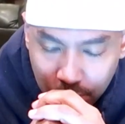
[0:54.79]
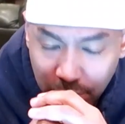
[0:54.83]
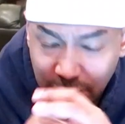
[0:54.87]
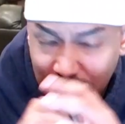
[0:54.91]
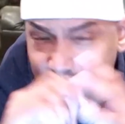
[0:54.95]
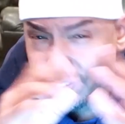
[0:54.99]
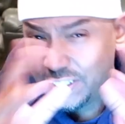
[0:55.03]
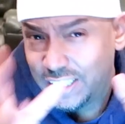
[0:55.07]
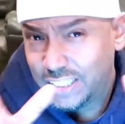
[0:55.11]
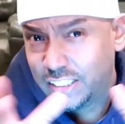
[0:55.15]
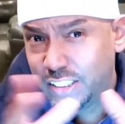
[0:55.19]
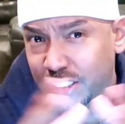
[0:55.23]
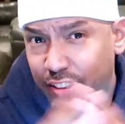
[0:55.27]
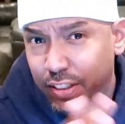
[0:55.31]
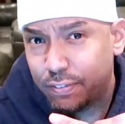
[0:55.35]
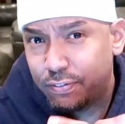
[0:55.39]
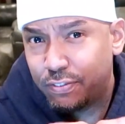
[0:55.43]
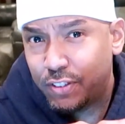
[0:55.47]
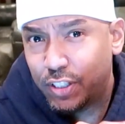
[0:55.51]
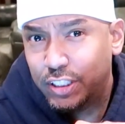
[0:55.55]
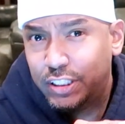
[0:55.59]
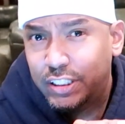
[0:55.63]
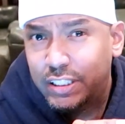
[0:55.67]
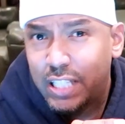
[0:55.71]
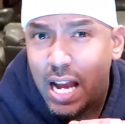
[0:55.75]
If this is your
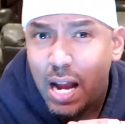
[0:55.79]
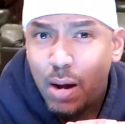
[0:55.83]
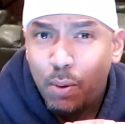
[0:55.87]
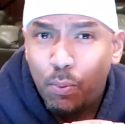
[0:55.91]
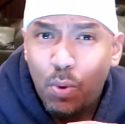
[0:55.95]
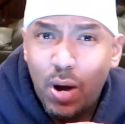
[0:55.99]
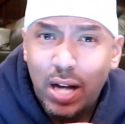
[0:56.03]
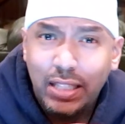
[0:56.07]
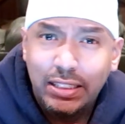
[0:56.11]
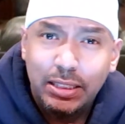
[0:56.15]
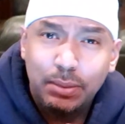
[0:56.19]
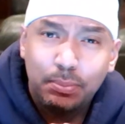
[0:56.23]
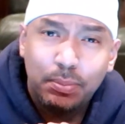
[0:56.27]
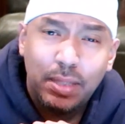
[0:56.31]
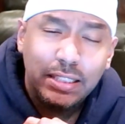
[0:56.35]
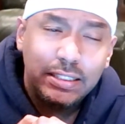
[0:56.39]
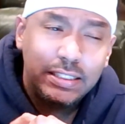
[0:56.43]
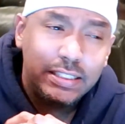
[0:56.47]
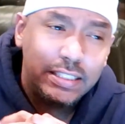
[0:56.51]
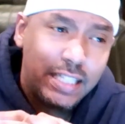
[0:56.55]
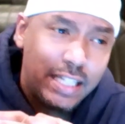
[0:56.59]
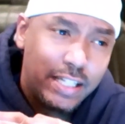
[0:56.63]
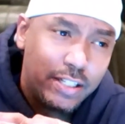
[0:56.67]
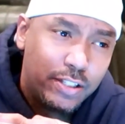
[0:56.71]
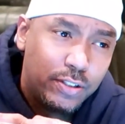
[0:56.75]
first time watching my
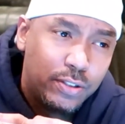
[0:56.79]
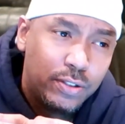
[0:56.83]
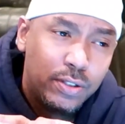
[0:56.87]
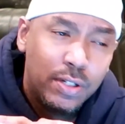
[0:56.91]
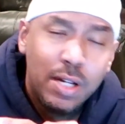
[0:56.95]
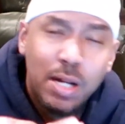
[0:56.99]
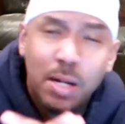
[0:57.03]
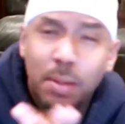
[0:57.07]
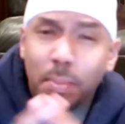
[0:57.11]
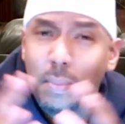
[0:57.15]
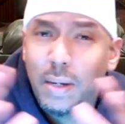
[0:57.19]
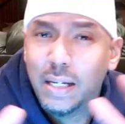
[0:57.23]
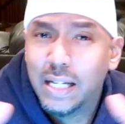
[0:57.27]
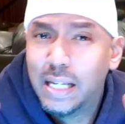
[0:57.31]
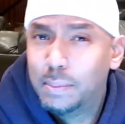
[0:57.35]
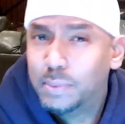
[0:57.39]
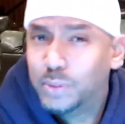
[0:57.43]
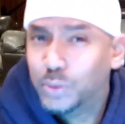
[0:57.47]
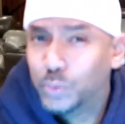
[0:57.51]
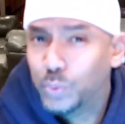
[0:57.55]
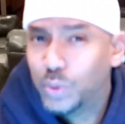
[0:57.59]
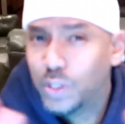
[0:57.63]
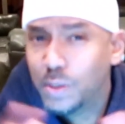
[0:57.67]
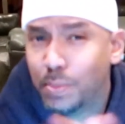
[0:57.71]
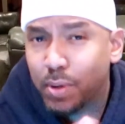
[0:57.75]
channel, my name
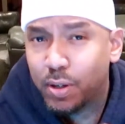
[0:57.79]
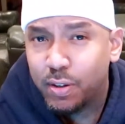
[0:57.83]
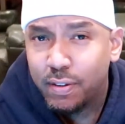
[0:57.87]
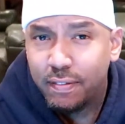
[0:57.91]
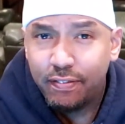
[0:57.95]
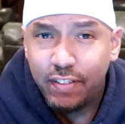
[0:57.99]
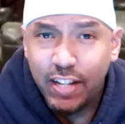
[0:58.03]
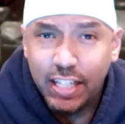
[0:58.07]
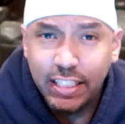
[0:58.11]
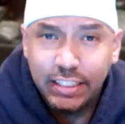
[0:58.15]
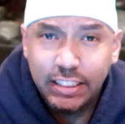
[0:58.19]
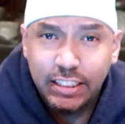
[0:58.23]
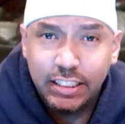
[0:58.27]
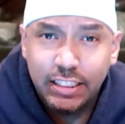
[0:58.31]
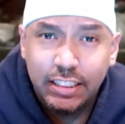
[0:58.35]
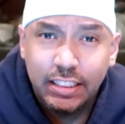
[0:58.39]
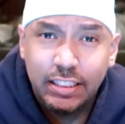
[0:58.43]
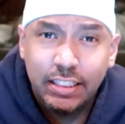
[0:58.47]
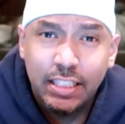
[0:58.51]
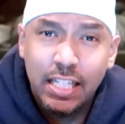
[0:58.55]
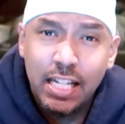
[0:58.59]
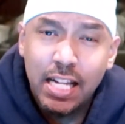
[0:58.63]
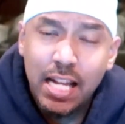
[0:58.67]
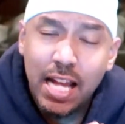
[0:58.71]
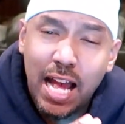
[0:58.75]
is Will
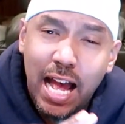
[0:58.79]
Motivation.